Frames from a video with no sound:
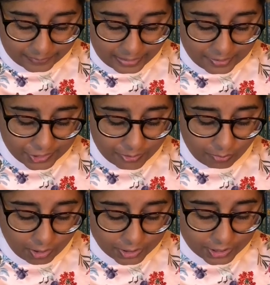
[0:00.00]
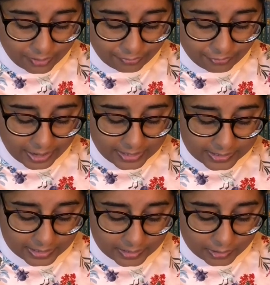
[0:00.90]
As she watched her
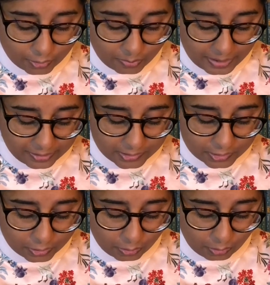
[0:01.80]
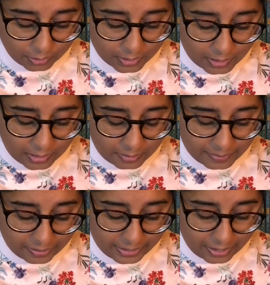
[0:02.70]
friends and Dormouse talk
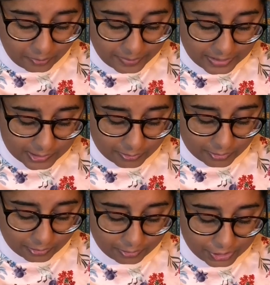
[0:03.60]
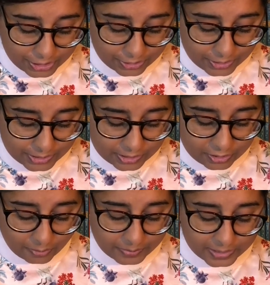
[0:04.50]
about helping Squirrel, she couldn't
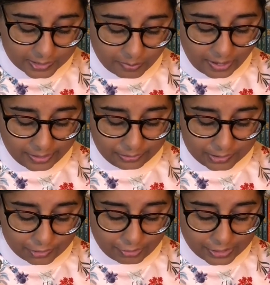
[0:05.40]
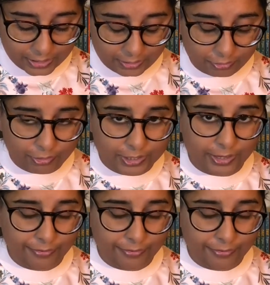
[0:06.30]
stop the smile stretching across her